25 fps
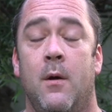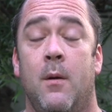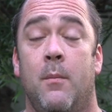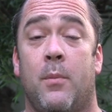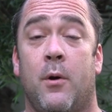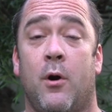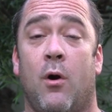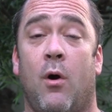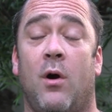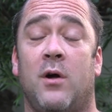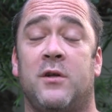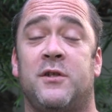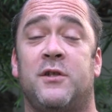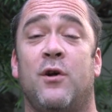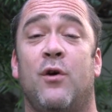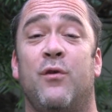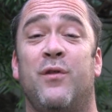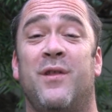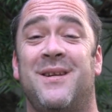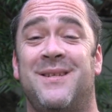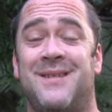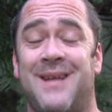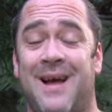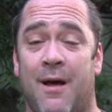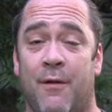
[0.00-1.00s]
but also
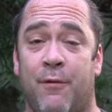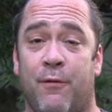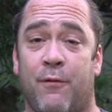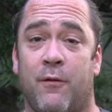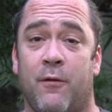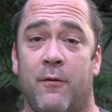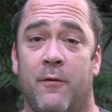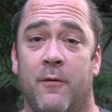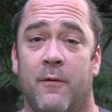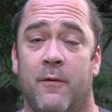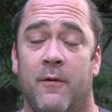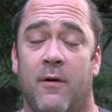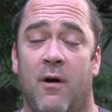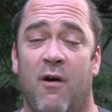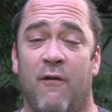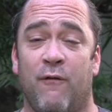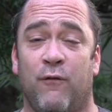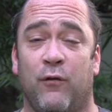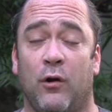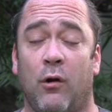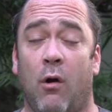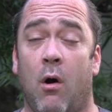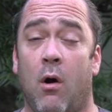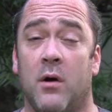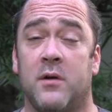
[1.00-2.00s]
the death of
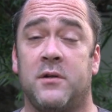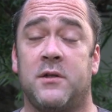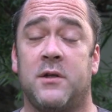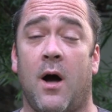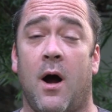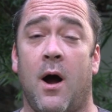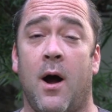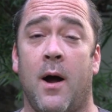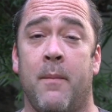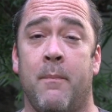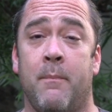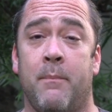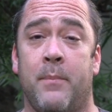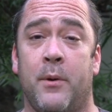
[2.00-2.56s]
longtime